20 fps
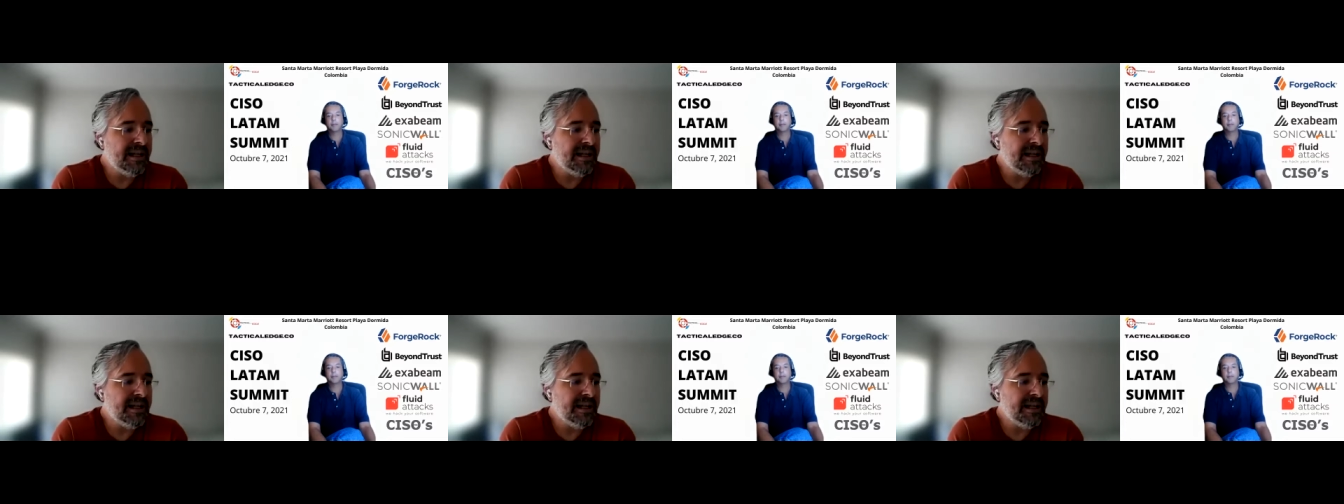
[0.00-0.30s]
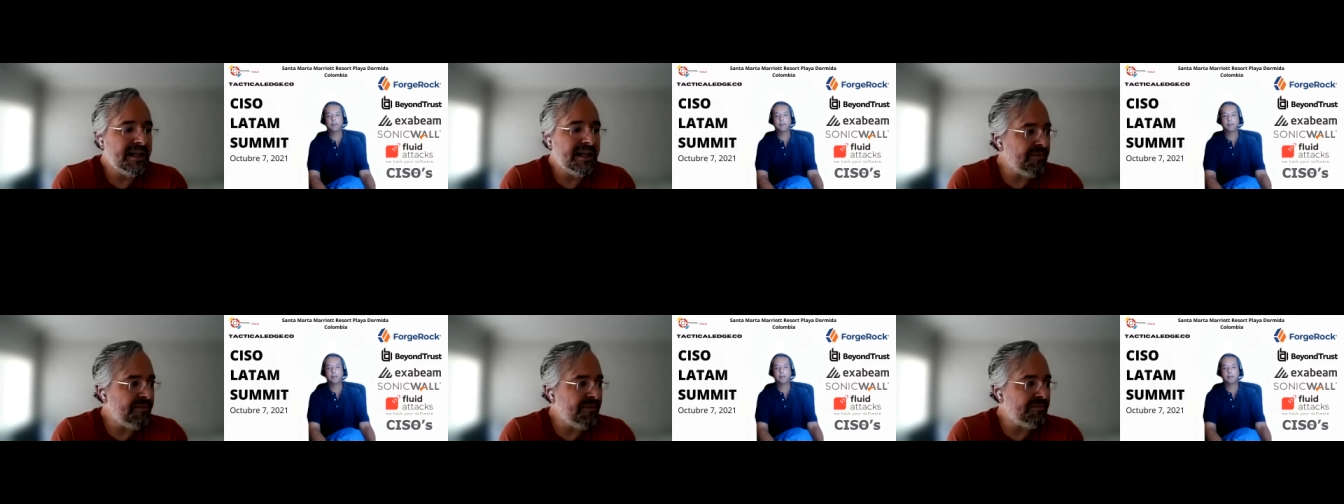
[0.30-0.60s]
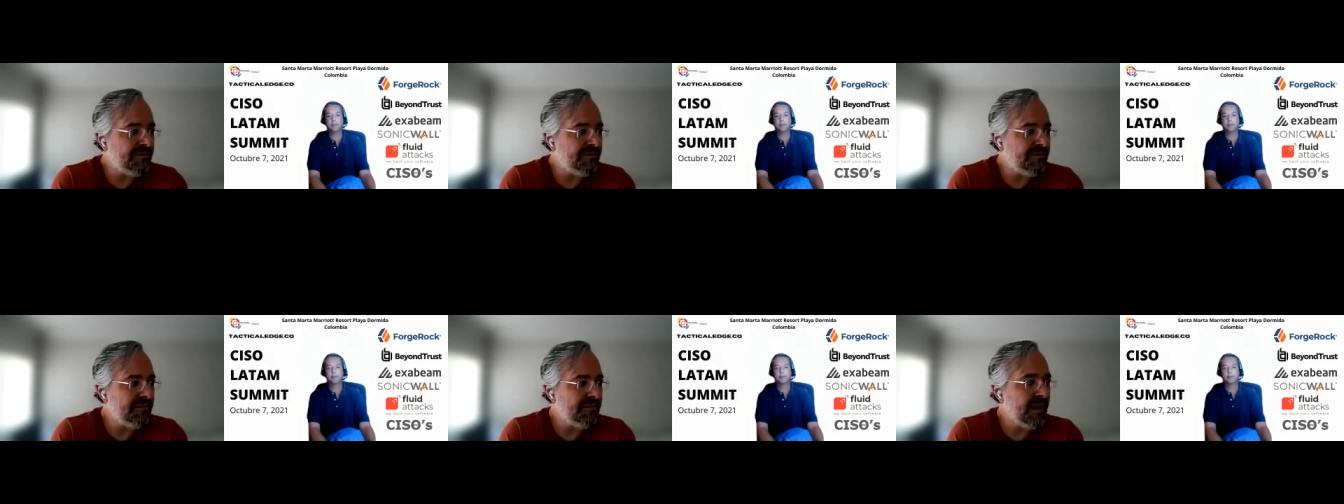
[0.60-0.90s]

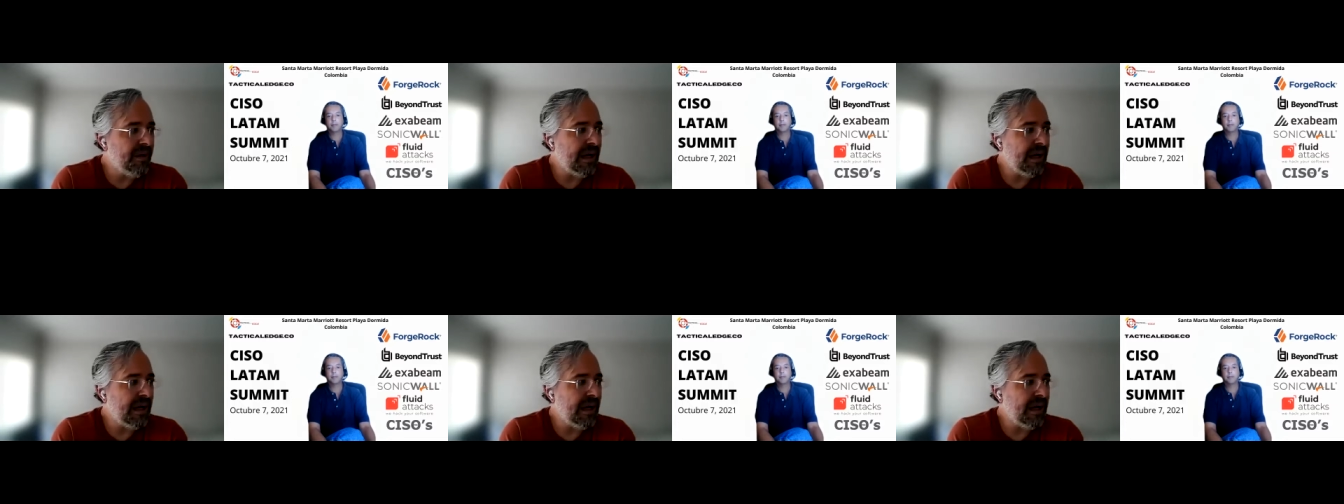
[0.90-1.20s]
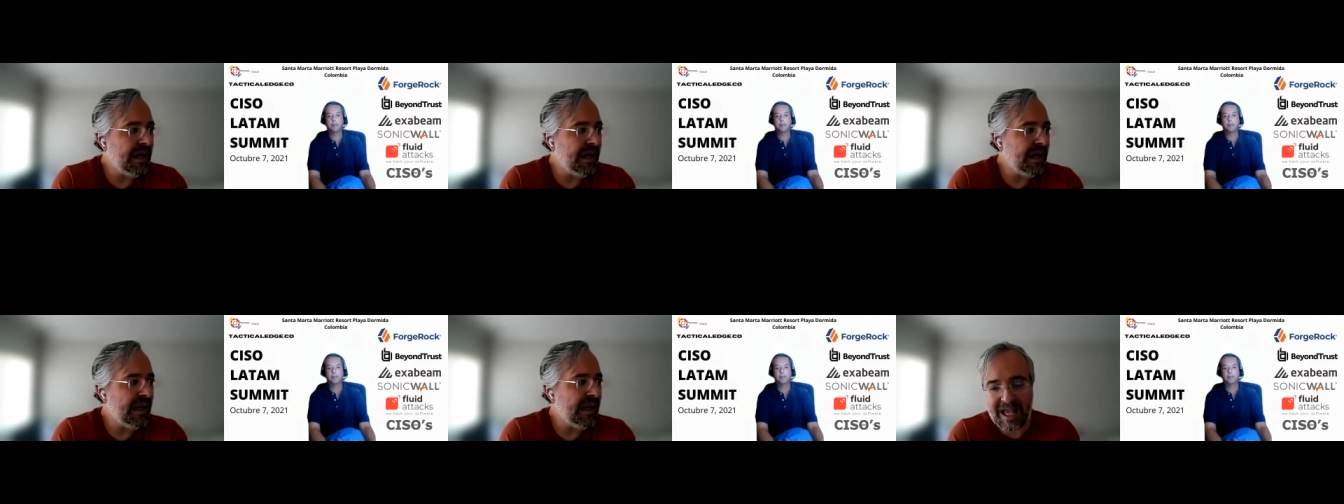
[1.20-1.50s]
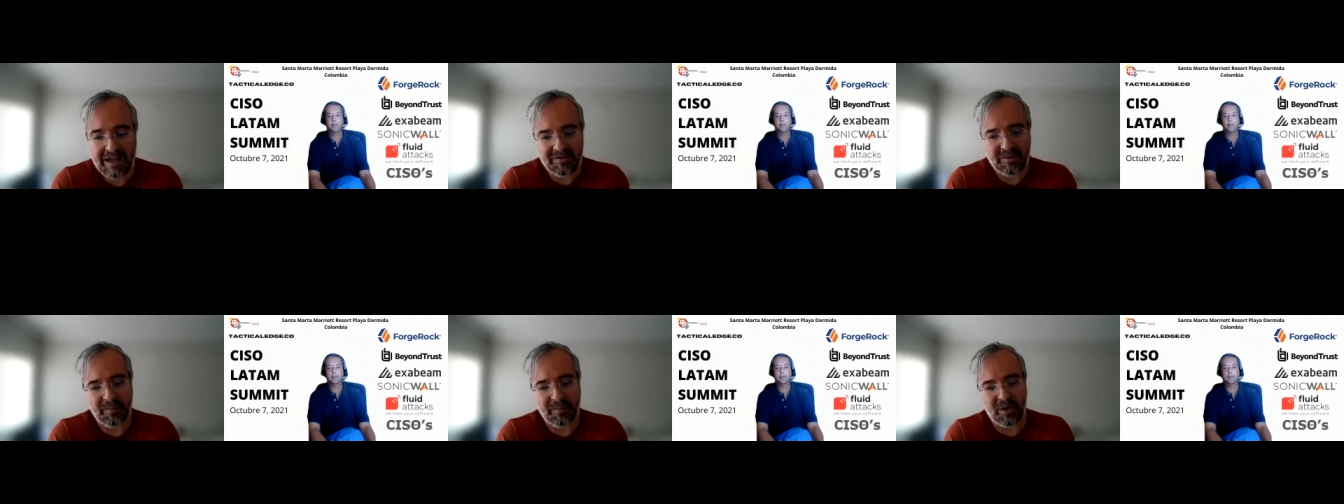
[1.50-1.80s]
either
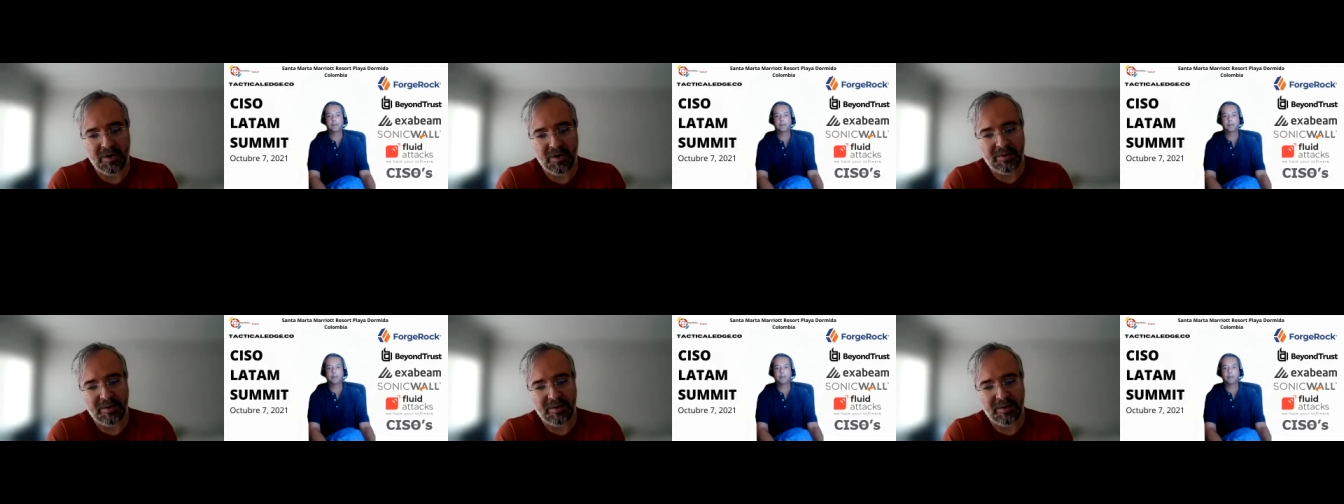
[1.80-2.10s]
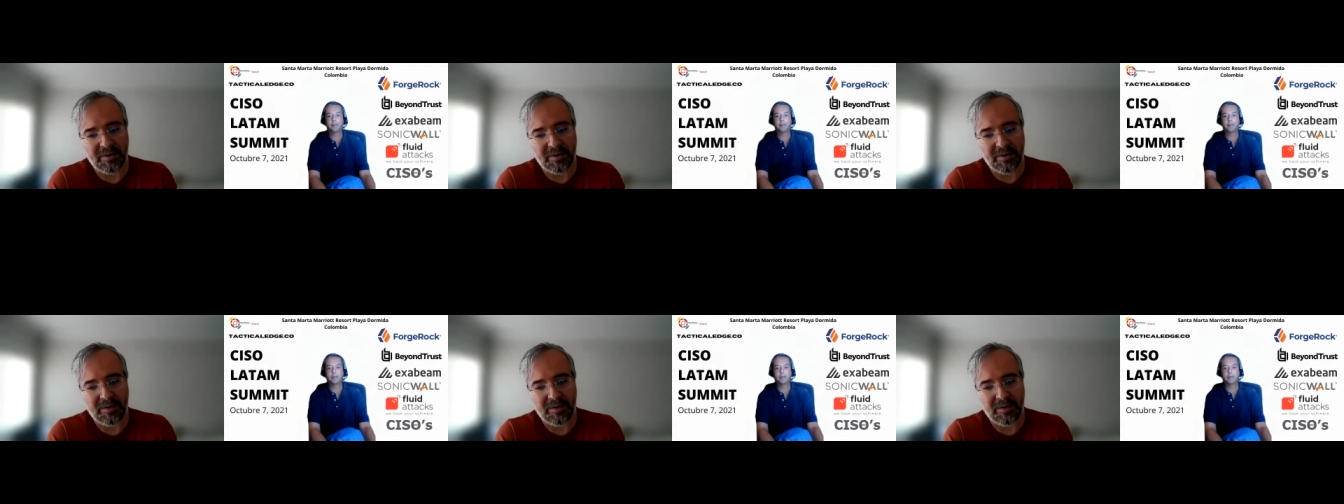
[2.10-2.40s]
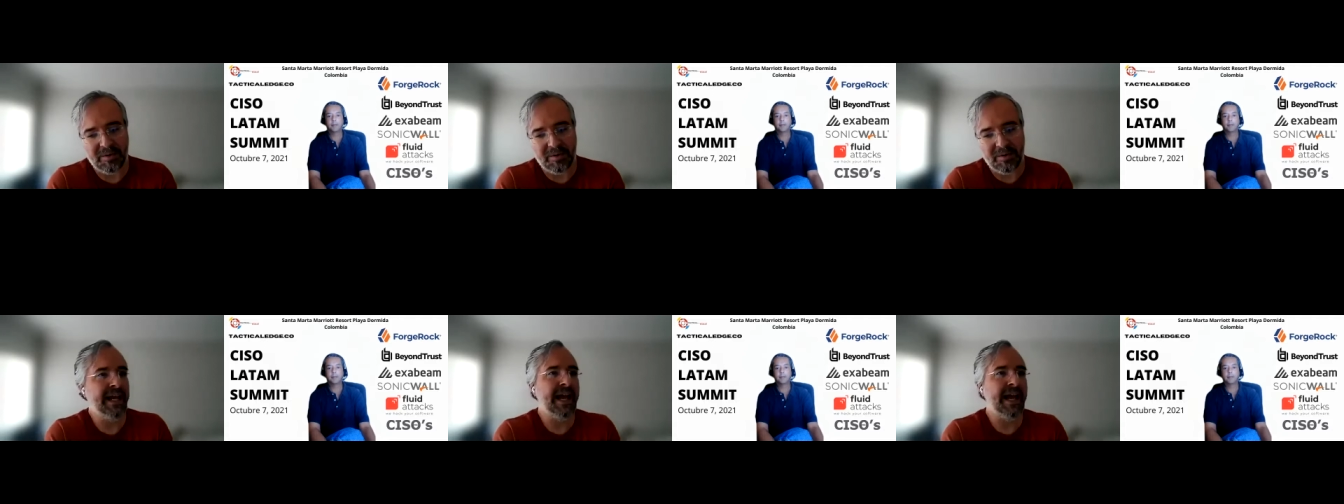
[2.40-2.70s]
have a program today or
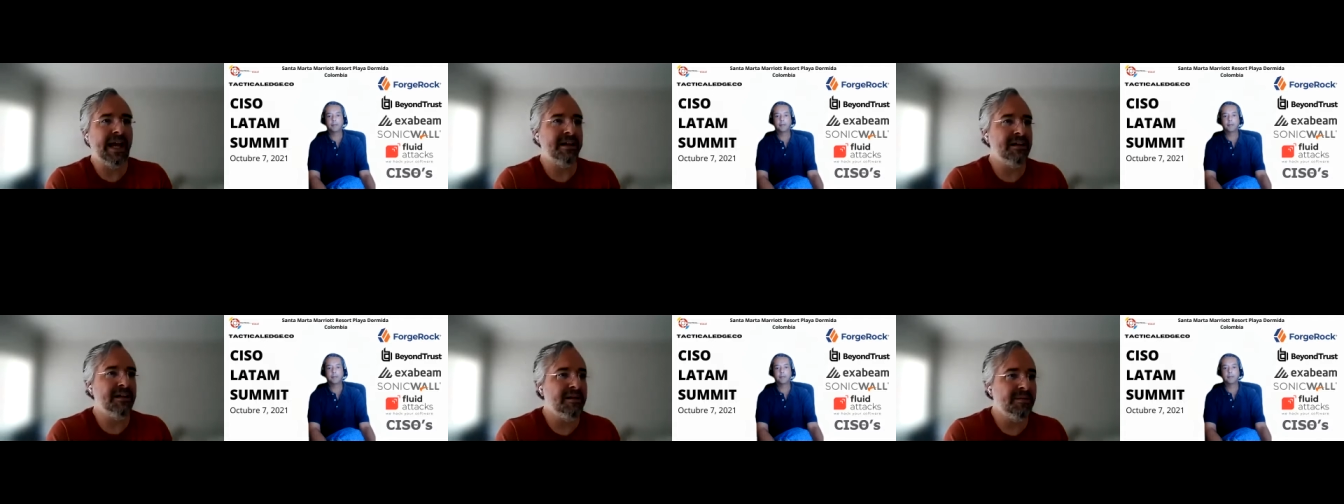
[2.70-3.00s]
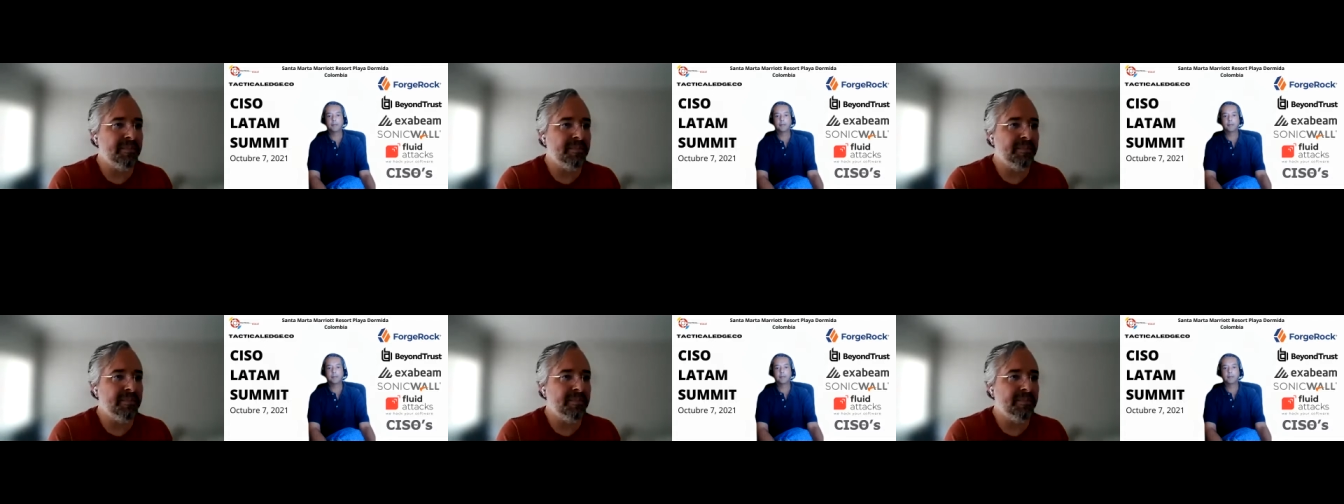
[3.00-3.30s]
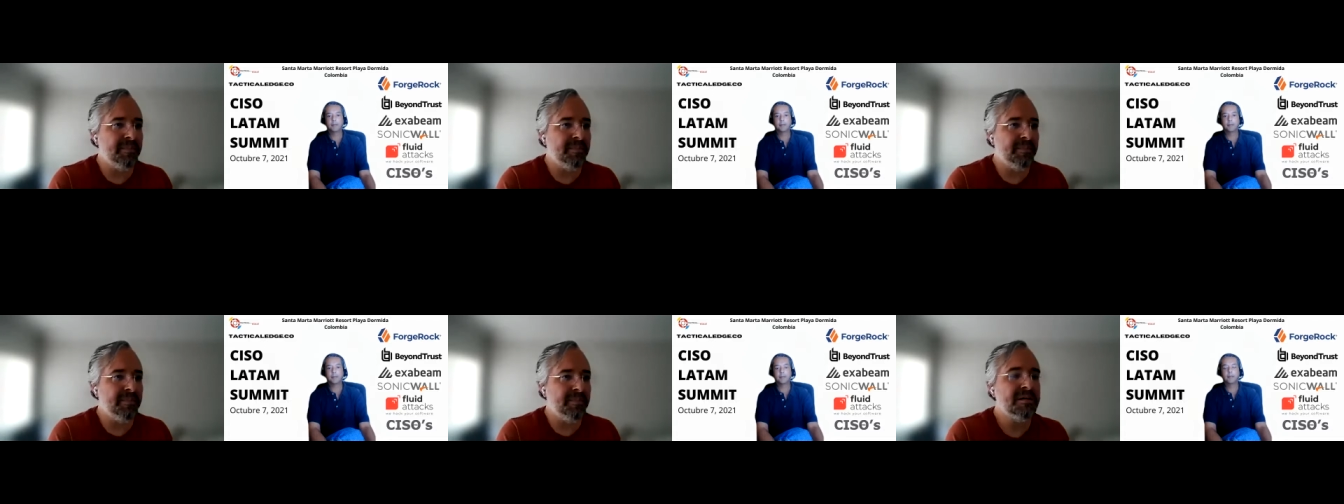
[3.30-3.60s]
they had in the
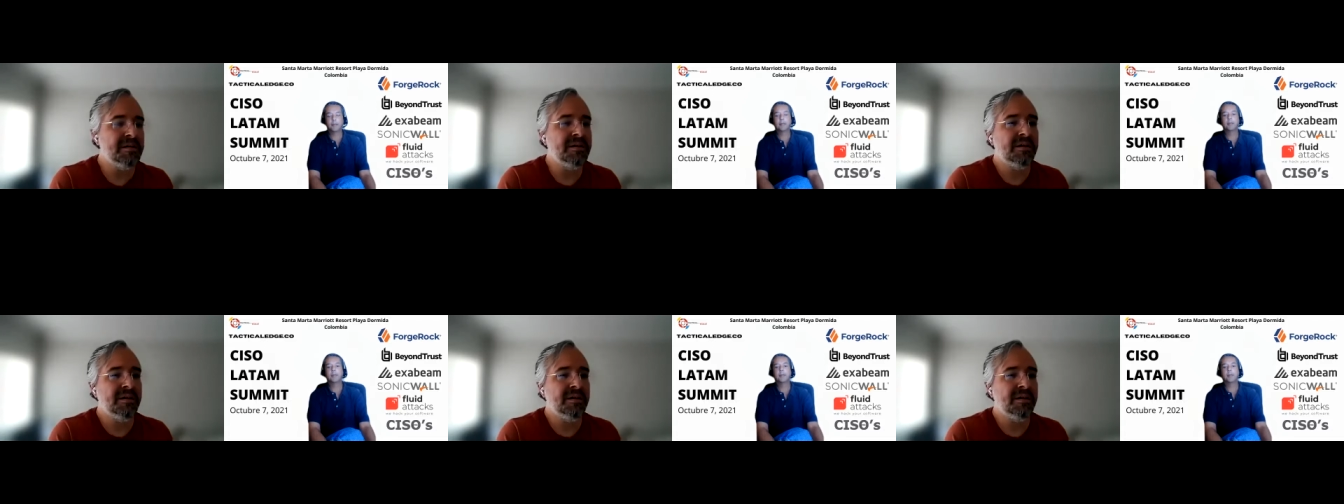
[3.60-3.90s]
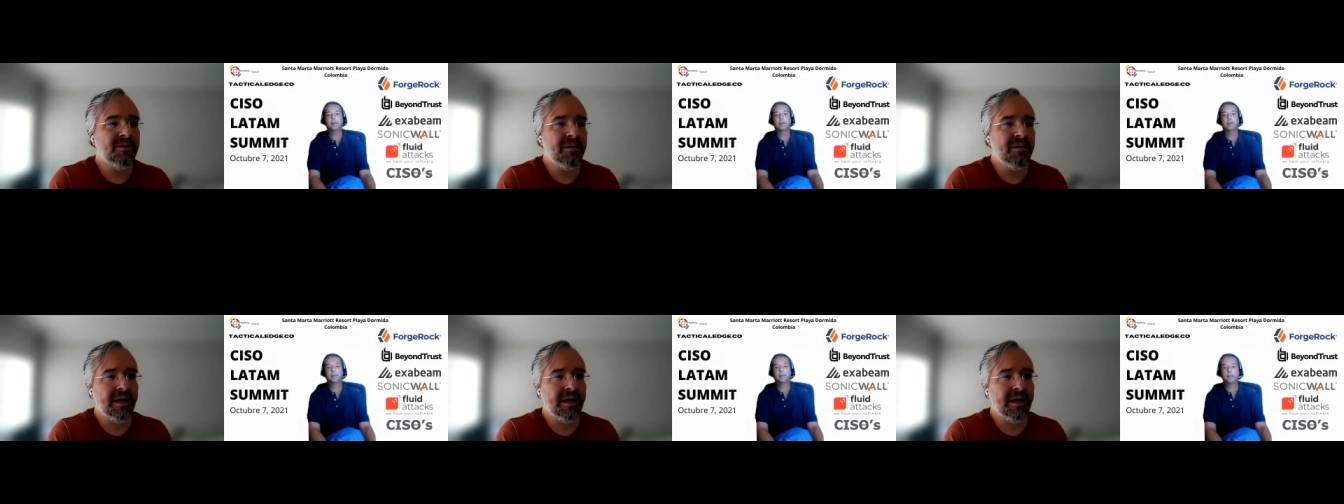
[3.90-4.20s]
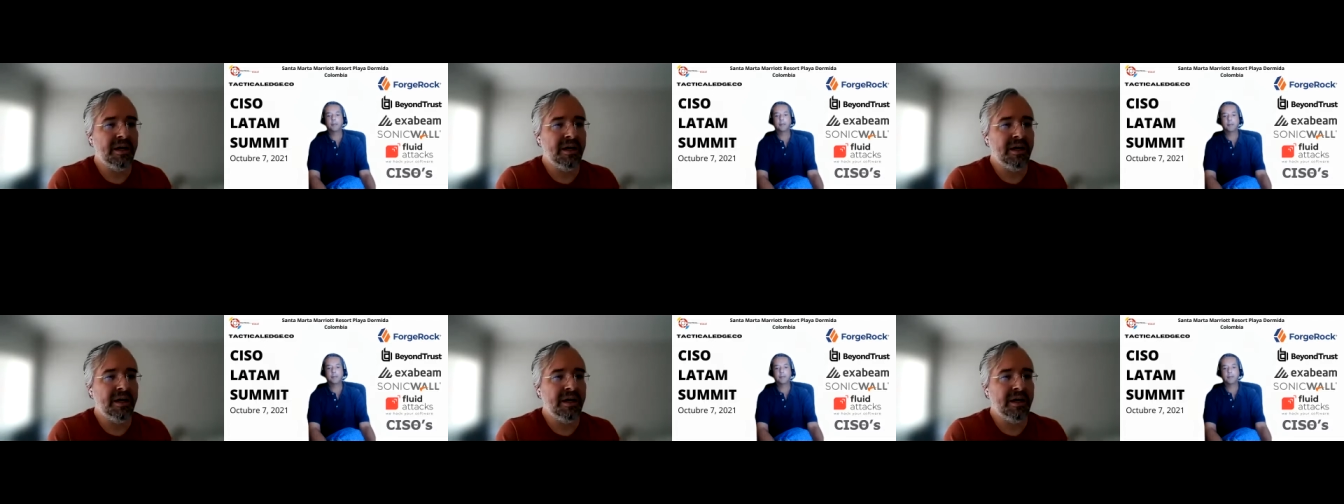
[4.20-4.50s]
past,
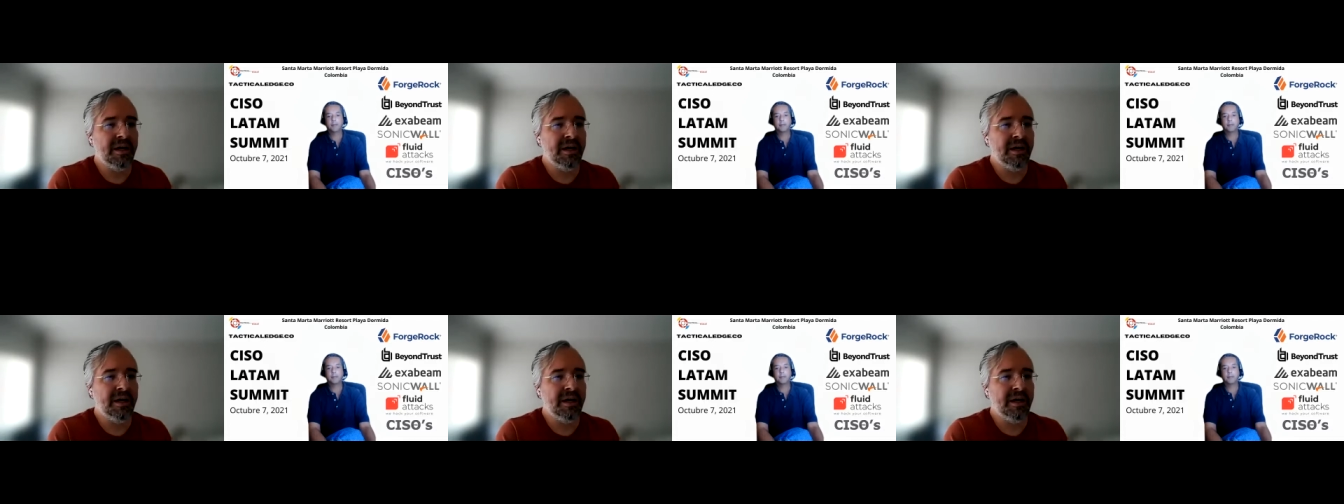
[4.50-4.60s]
right?